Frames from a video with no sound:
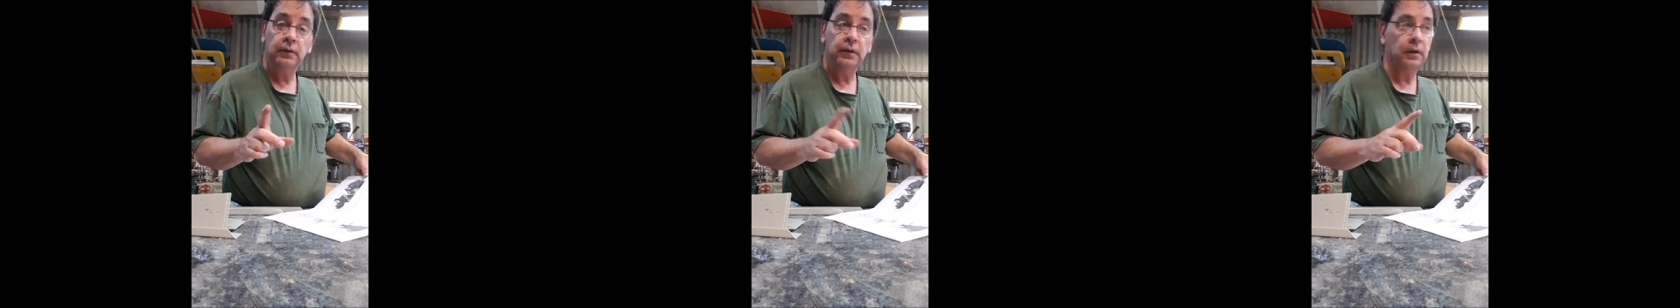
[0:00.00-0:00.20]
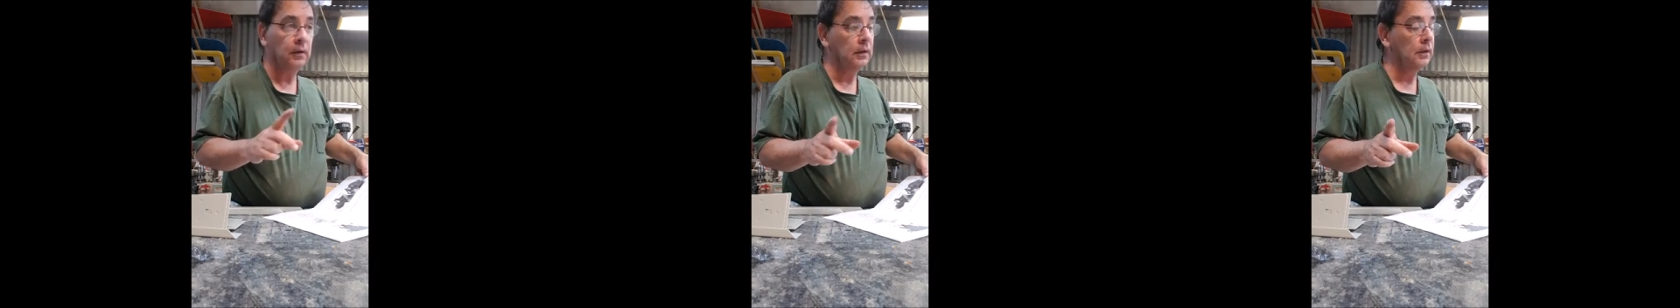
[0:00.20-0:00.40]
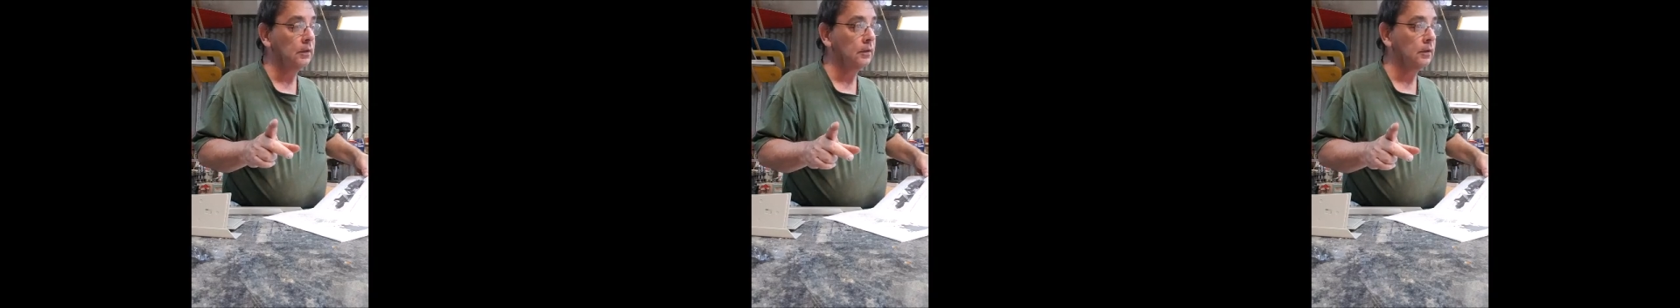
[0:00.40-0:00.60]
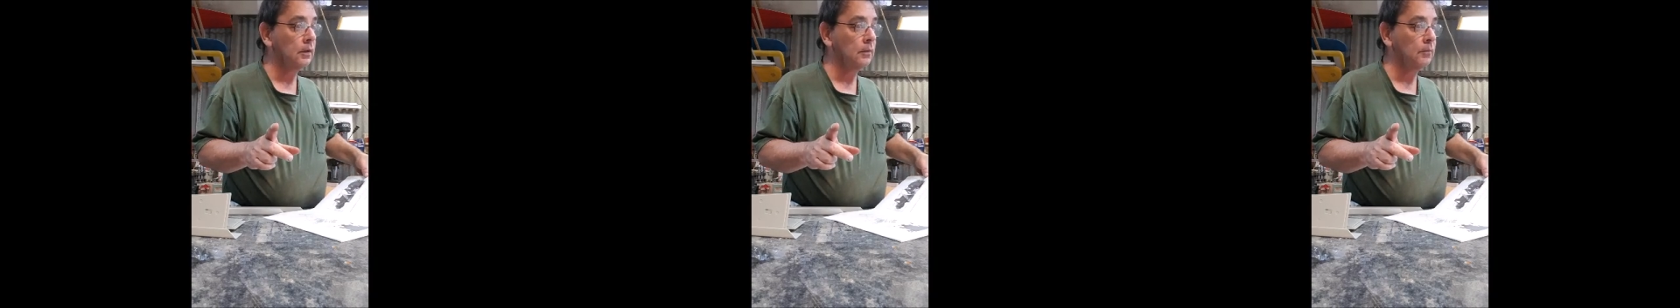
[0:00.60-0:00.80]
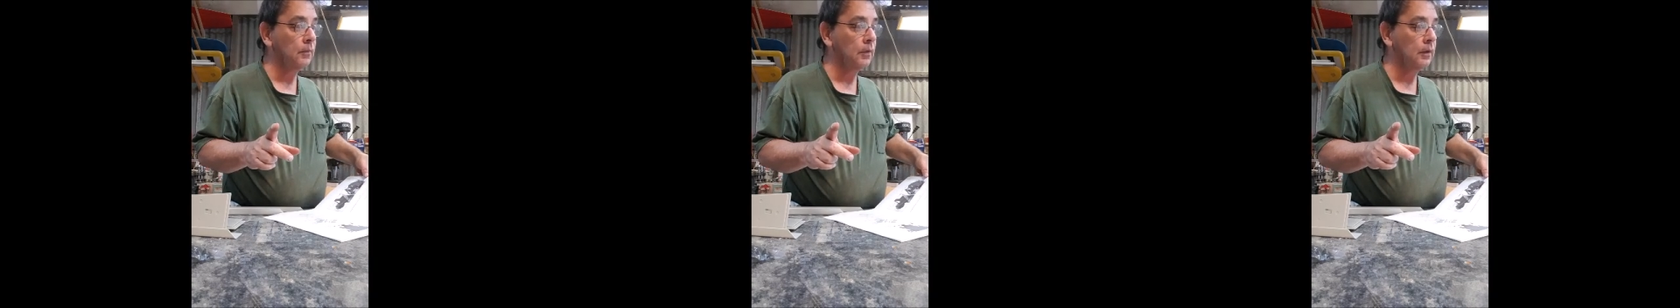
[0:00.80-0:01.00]
you know, that
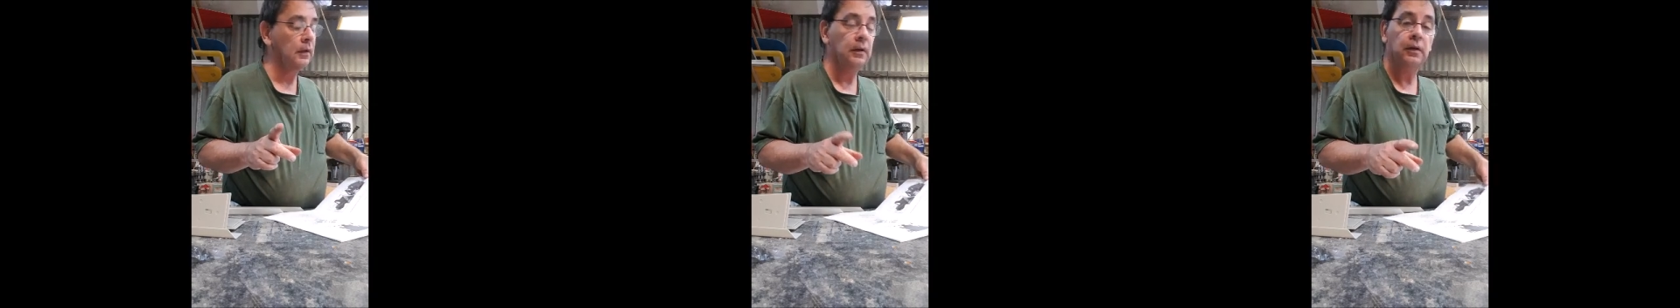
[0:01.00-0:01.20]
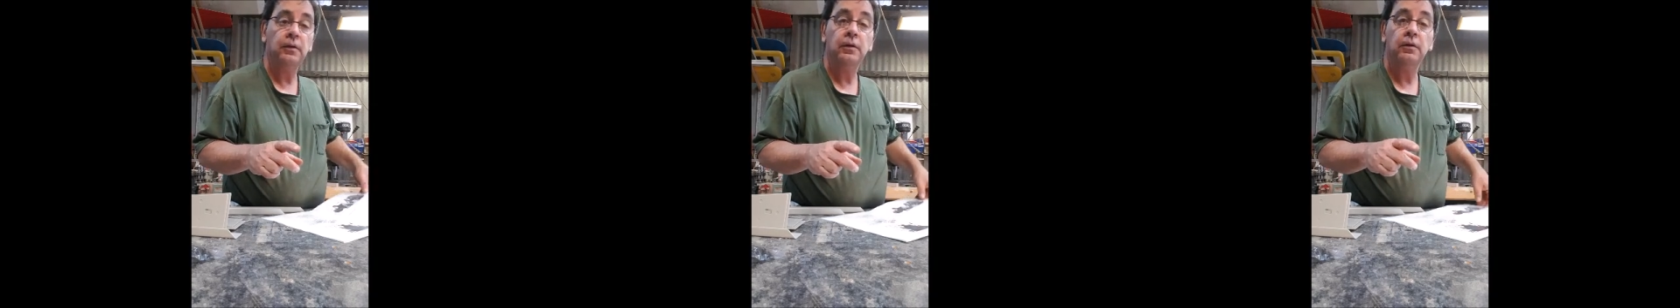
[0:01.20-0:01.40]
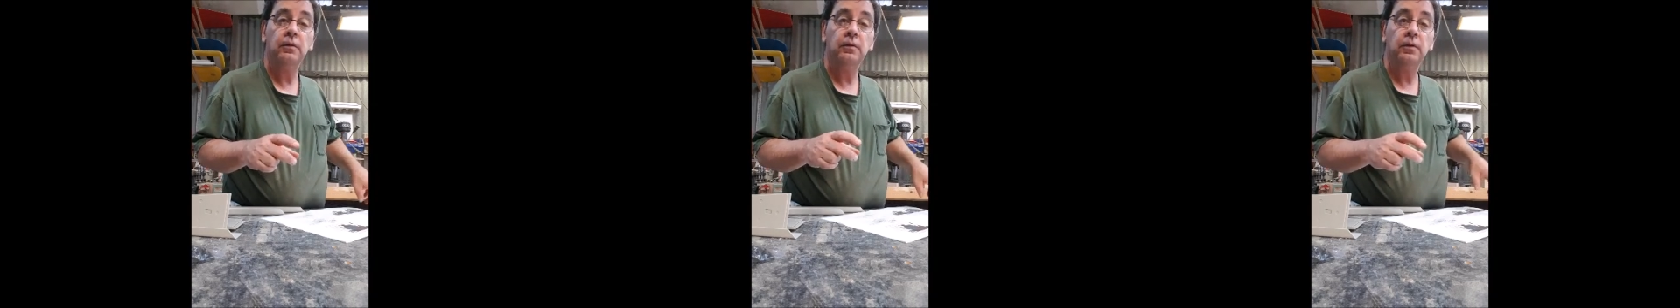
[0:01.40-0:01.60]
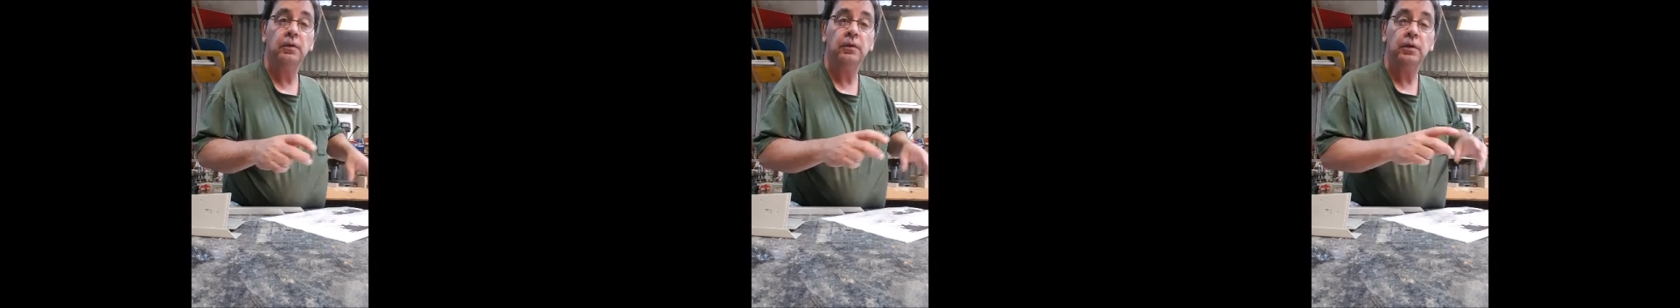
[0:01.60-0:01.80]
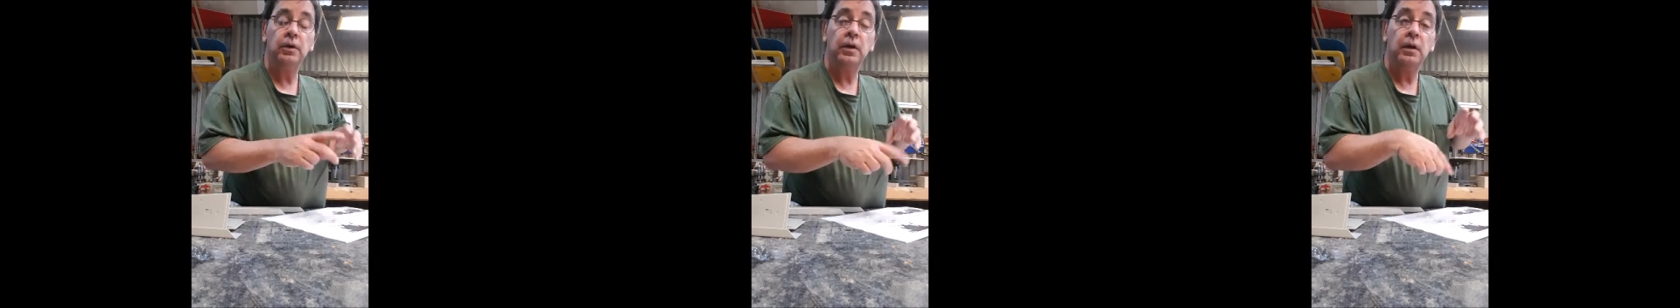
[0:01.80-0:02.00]
thing that
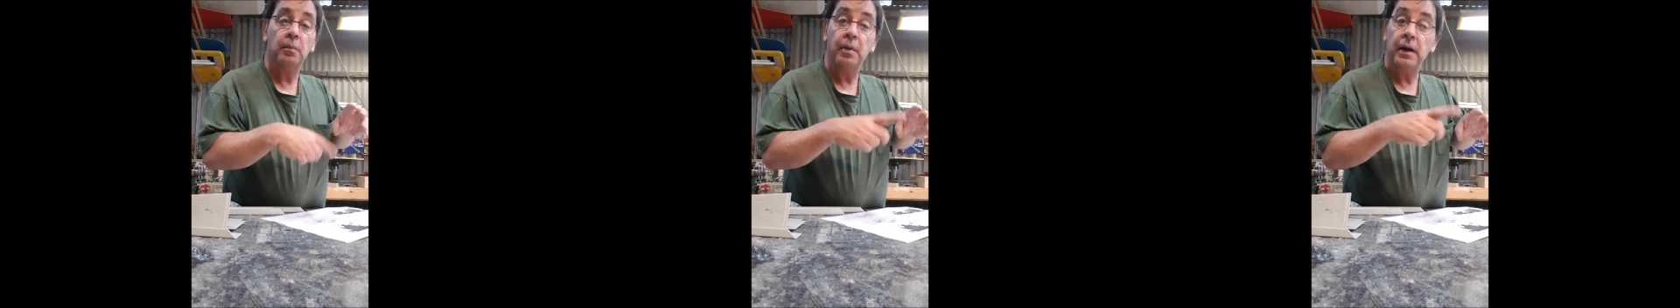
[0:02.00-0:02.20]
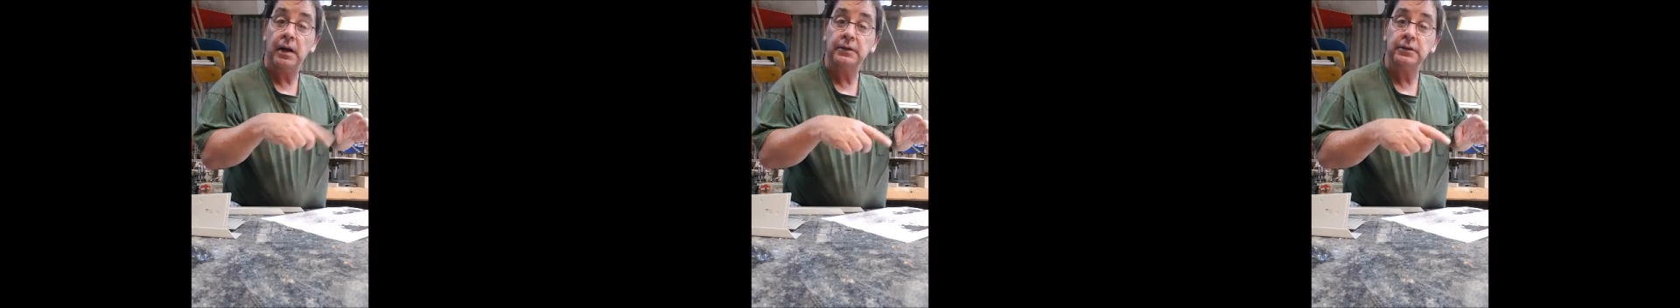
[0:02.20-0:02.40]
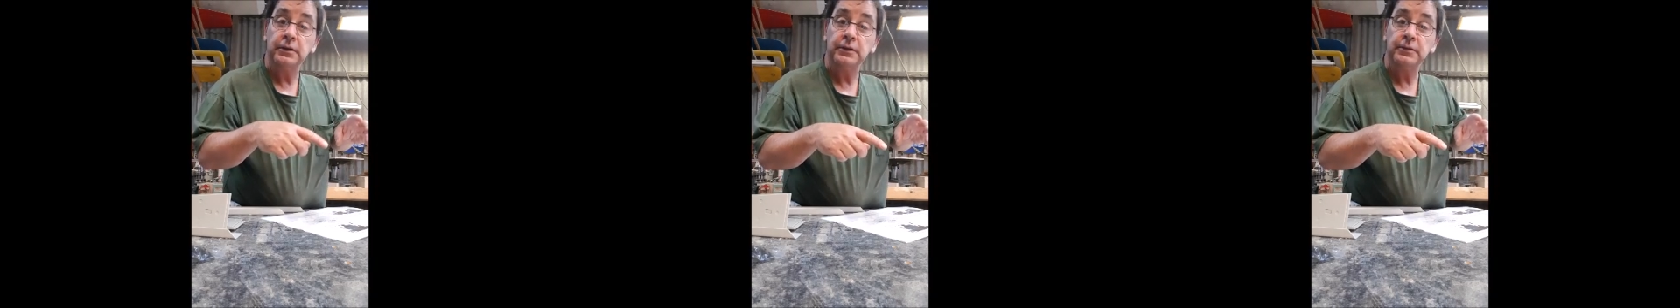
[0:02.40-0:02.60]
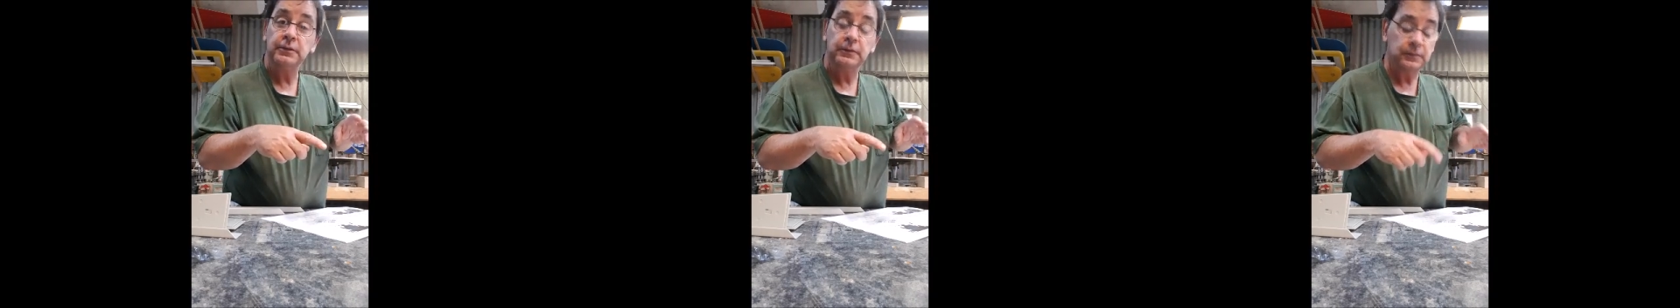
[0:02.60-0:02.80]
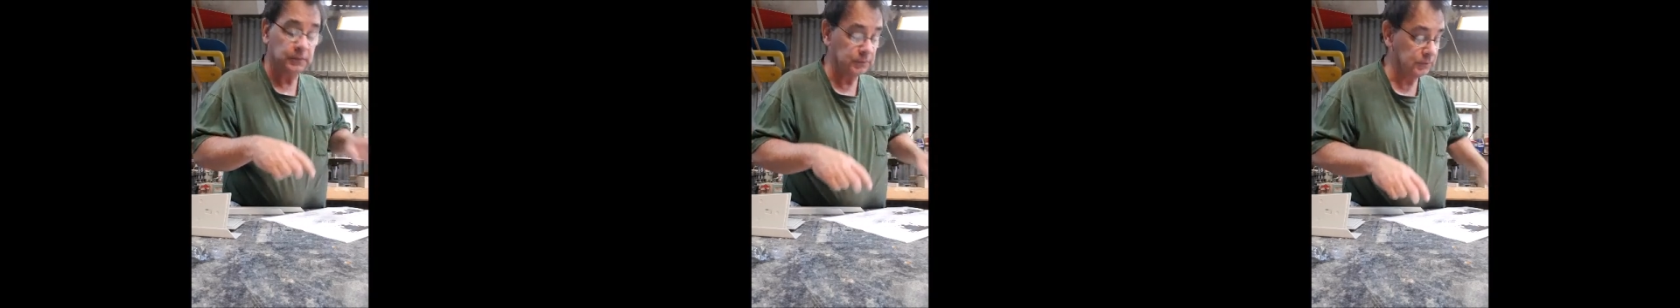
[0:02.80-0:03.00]
you get a parts list,
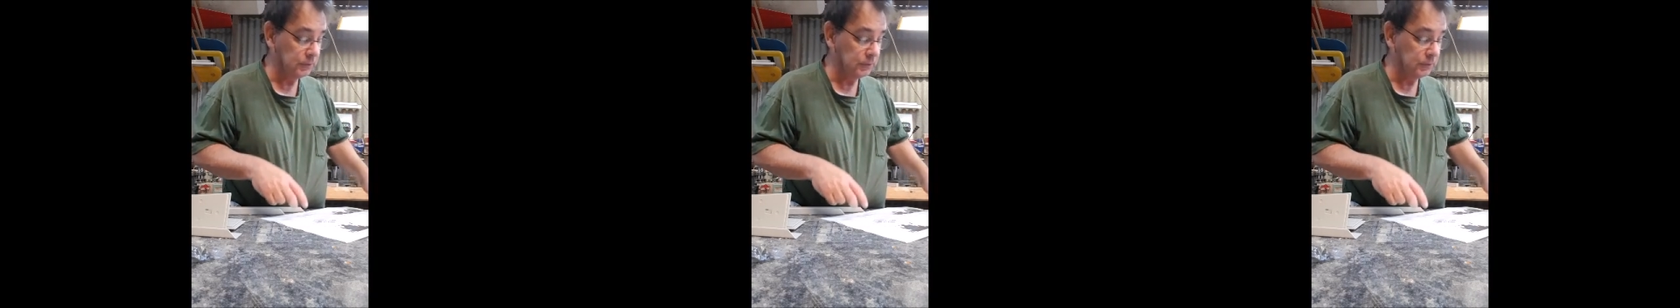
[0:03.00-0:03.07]
all right?